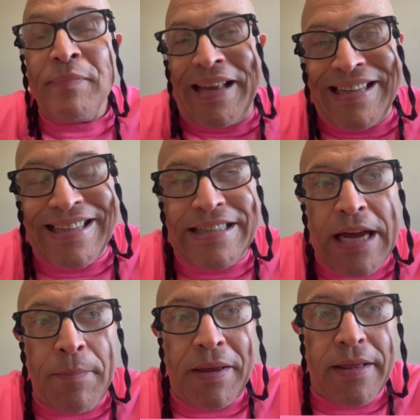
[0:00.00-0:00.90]
this is a
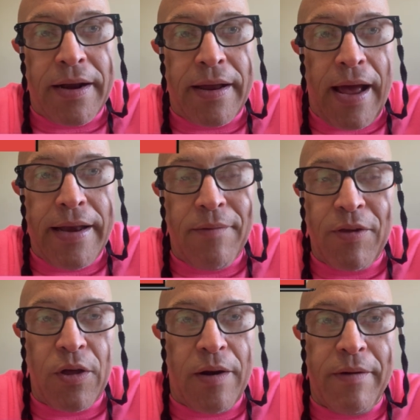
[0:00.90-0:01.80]
topic that I, I never
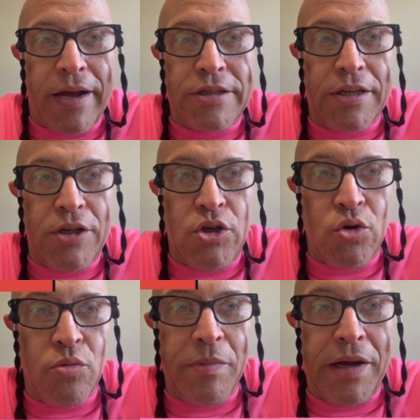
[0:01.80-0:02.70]
thought I would actually
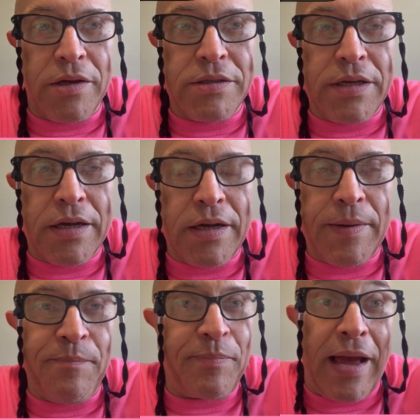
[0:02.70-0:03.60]
do because
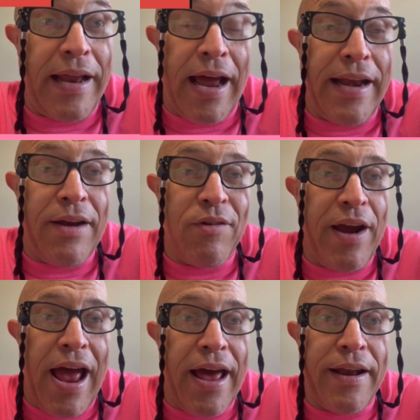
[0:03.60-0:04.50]
um, I, I, never
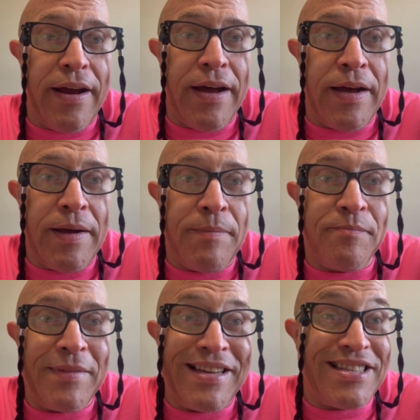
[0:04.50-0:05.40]
had
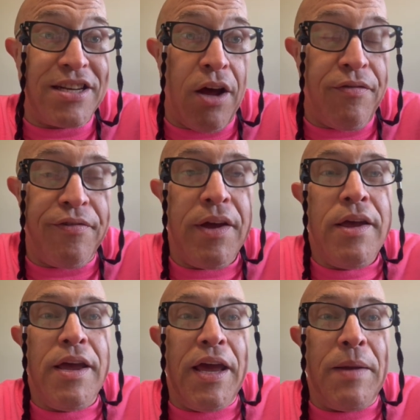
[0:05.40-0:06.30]
um, this stuff
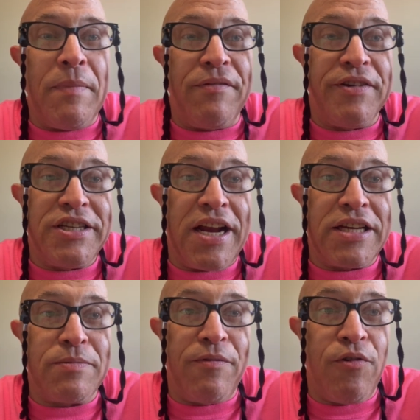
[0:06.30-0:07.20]
in my fish
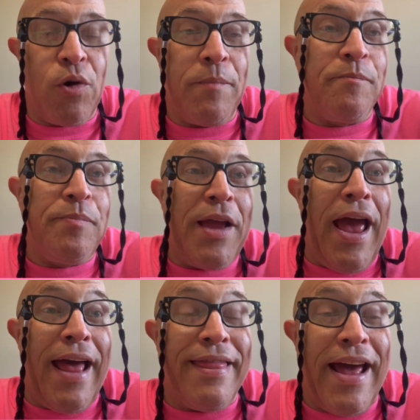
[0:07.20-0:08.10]
tanks before,
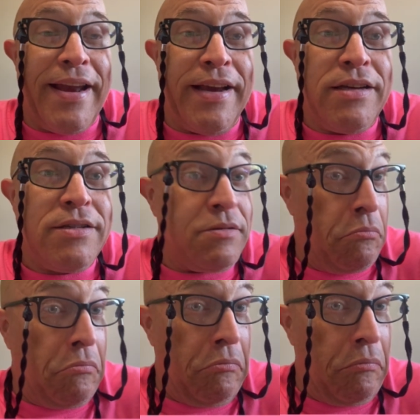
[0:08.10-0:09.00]
and that is
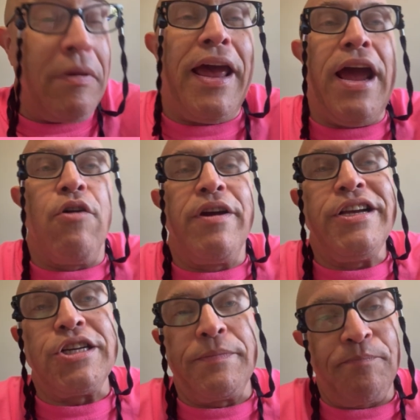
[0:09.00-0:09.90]

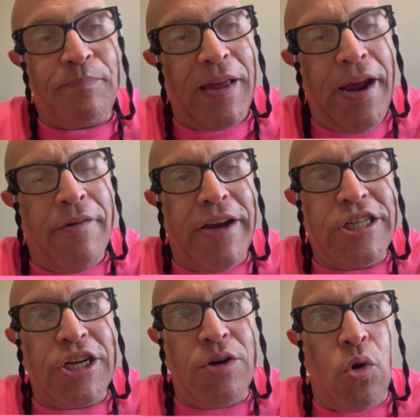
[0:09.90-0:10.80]
aeration.
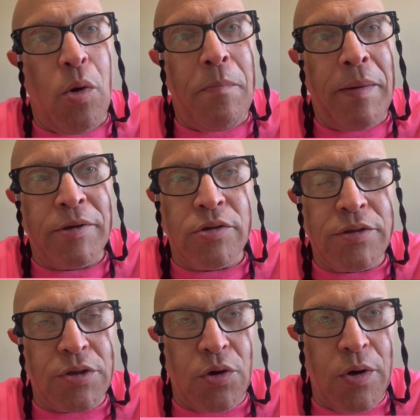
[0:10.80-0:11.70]
Aeration or
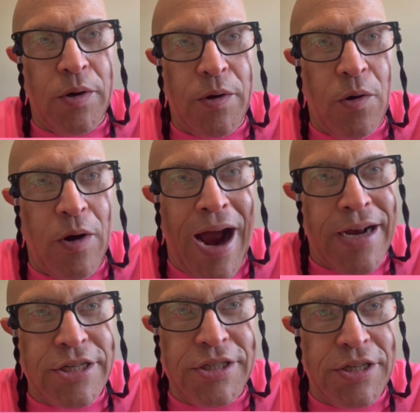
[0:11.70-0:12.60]
bubbles or, or
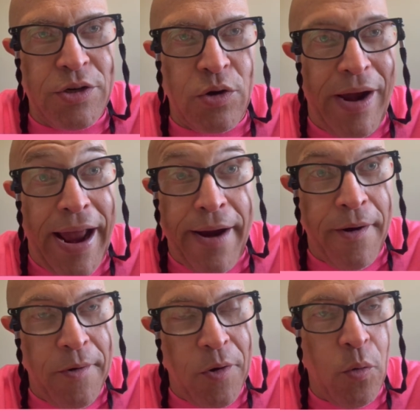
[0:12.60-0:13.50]
oxygen or
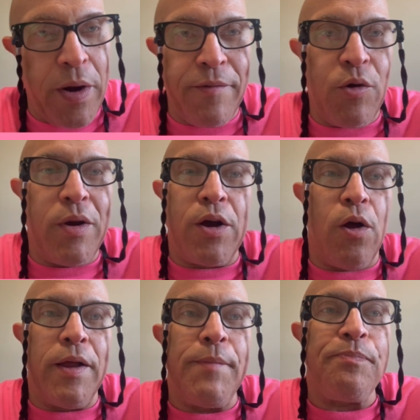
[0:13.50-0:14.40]
air or whatever you want to
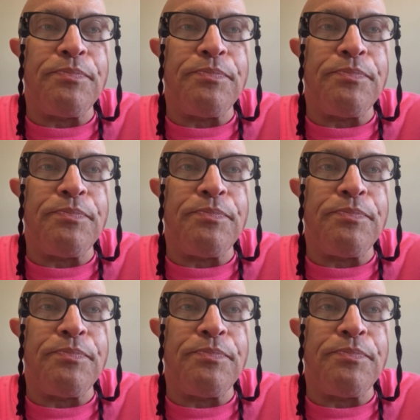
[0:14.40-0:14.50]
call it,